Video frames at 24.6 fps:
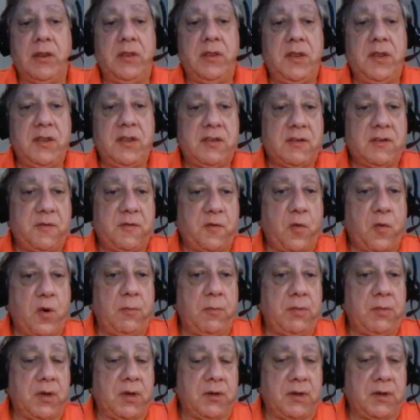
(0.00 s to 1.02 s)
this
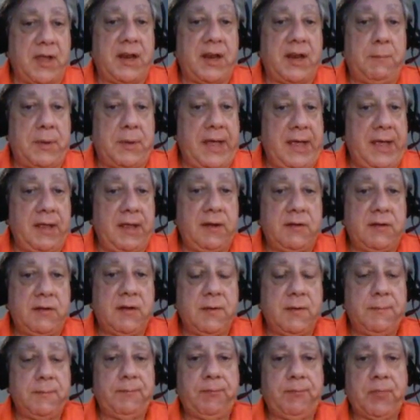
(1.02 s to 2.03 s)
formed lead
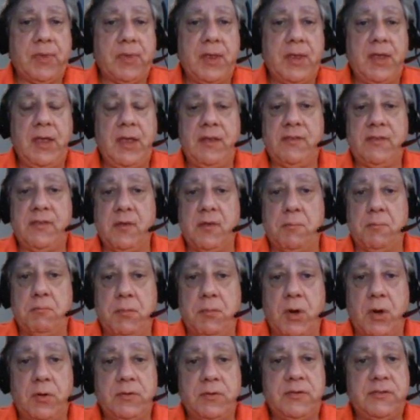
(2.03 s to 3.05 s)
paint is the
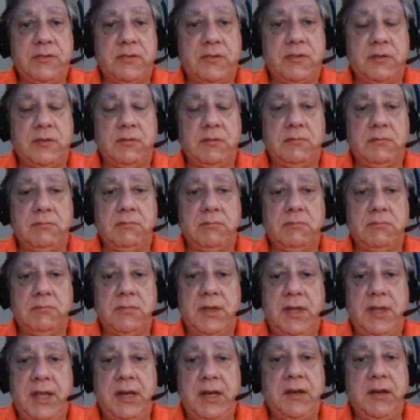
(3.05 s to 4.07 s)
most
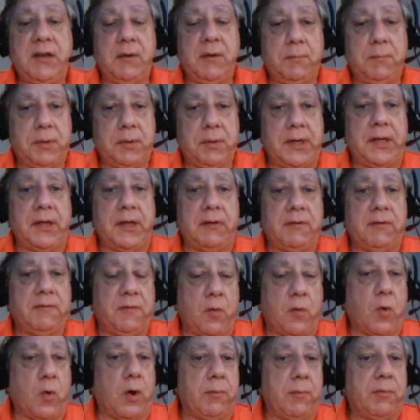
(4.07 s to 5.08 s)
incomplete
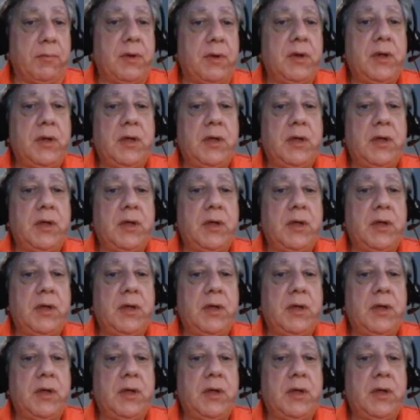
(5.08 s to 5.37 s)
form.